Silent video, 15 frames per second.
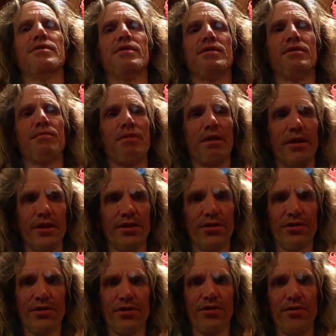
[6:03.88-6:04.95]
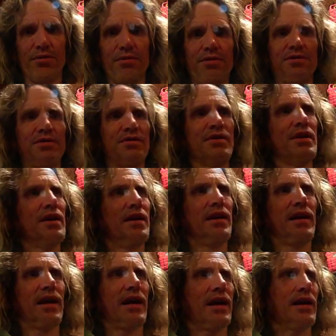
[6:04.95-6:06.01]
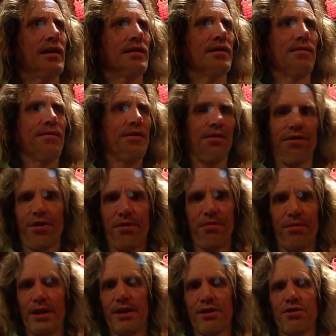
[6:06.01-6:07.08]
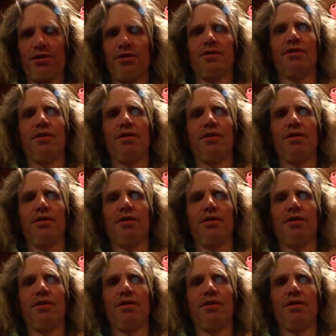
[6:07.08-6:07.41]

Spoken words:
and the religious kooks and the filthy rich